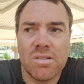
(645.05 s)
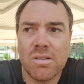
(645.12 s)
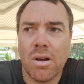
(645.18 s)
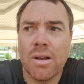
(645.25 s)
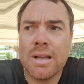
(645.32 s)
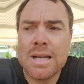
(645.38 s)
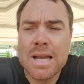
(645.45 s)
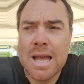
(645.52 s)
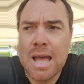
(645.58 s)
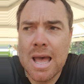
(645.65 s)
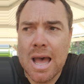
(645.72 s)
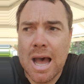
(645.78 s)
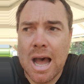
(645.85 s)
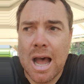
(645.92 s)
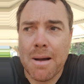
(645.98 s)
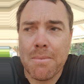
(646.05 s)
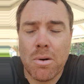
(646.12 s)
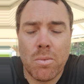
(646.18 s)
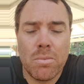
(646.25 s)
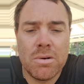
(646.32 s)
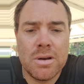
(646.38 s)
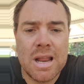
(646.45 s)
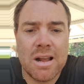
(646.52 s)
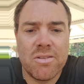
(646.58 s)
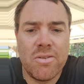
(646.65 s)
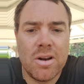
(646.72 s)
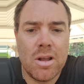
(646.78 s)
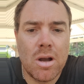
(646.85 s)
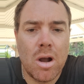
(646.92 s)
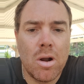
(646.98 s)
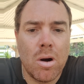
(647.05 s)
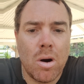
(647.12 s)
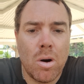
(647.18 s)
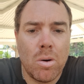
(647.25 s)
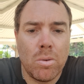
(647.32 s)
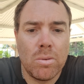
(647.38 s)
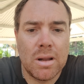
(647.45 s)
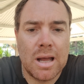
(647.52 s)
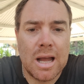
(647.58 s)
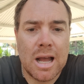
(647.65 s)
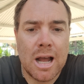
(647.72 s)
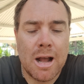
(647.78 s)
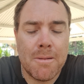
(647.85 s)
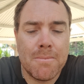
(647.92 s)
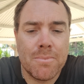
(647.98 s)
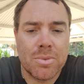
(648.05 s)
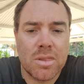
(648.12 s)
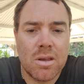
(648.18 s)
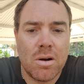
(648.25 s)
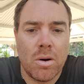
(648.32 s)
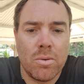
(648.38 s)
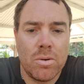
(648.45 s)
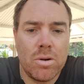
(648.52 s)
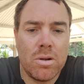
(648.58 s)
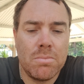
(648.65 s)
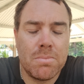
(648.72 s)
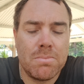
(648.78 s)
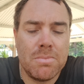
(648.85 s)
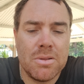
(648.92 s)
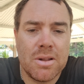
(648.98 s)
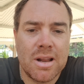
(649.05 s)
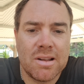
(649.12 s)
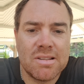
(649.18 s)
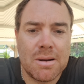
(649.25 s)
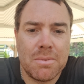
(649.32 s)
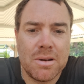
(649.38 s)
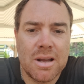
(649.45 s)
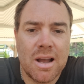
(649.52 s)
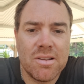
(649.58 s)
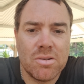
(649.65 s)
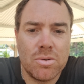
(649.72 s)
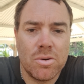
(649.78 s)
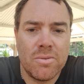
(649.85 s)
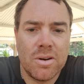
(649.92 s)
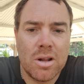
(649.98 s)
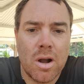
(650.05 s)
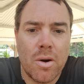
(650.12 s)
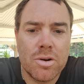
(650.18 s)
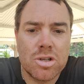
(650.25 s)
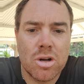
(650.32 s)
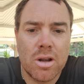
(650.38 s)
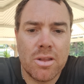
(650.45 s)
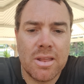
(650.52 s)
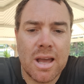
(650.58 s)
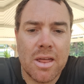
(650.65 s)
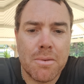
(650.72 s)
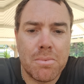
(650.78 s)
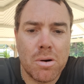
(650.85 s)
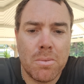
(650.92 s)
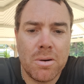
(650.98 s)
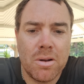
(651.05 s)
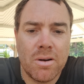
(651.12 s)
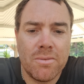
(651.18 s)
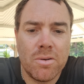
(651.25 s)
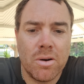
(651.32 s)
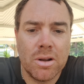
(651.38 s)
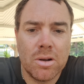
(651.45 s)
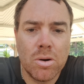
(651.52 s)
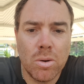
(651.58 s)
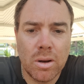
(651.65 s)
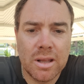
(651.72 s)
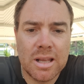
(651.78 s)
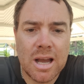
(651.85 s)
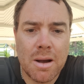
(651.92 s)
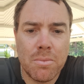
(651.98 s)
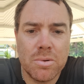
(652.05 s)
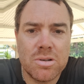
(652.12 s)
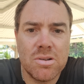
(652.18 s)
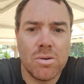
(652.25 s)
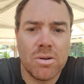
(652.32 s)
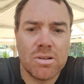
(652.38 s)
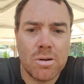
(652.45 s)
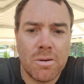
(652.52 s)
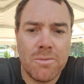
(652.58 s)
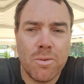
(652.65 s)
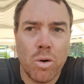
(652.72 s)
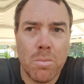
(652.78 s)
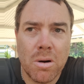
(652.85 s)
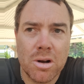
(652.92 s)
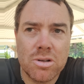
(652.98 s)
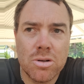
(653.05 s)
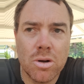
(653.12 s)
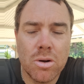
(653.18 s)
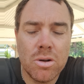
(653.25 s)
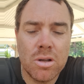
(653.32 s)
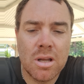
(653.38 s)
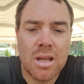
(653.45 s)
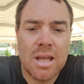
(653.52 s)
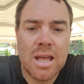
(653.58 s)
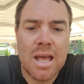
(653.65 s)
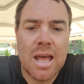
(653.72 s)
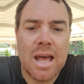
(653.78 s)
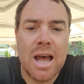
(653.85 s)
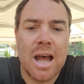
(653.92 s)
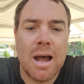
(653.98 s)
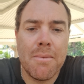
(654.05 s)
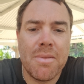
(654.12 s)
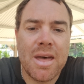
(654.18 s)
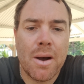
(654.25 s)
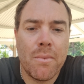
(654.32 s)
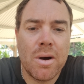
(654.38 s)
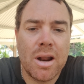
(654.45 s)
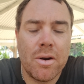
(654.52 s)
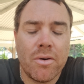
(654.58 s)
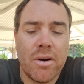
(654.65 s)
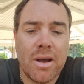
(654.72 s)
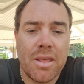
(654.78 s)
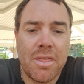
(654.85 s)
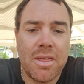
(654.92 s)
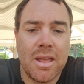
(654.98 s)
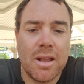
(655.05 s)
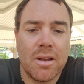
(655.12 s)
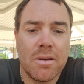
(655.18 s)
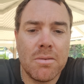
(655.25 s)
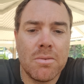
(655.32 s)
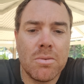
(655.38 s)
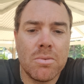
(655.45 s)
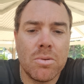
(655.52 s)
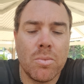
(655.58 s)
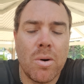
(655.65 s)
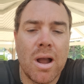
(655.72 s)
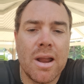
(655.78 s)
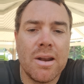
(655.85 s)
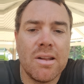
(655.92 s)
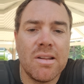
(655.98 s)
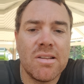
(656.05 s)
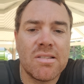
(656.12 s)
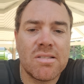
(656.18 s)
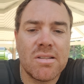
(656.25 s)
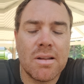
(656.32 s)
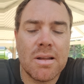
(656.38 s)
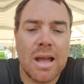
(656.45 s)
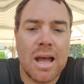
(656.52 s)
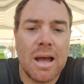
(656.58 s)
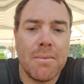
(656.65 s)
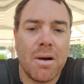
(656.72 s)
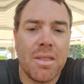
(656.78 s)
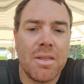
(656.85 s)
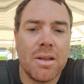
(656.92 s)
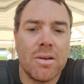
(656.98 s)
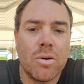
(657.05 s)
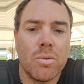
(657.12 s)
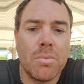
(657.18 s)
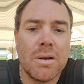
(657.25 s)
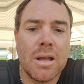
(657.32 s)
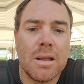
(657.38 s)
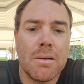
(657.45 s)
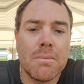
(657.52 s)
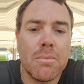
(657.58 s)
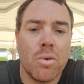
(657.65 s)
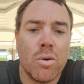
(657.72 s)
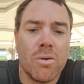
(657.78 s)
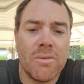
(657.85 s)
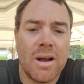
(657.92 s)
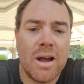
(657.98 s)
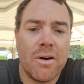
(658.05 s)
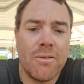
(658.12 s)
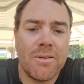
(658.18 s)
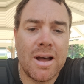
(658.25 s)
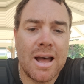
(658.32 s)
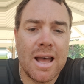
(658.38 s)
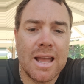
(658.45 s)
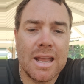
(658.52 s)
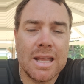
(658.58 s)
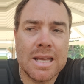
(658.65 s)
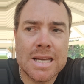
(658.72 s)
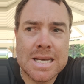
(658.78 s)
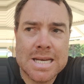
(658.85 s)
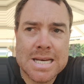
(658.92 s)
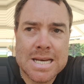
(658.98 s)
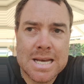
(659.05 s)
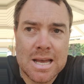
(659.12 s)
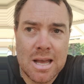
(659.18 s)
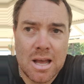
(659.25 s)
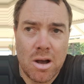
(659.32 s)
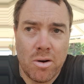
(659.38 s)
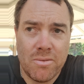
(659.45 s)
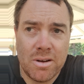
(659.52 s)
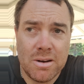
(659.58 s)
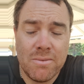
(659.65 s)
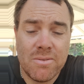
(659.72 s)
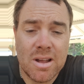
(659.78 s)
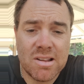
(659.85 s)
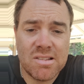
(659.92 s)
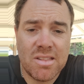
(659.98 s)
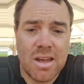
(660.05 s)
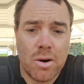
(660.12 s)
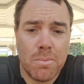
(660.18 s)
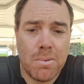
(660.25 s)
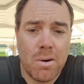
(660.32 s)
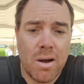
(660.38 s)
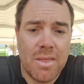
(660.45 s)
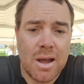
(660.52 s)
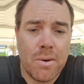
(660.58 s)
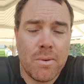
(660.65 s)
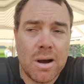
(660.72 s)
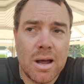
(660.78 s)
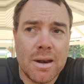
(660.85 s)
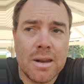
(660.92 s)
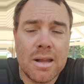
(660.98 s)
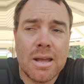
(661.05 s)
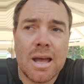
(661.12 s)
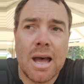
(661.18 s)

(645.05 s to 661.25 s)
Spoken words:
So next video, I'll in the next couple of days I'll do a video and show you the other property I've got in Coolingap, which is also a 4x2. That one, I think the way it is, I think it'll be more of an investor that'll buy that one.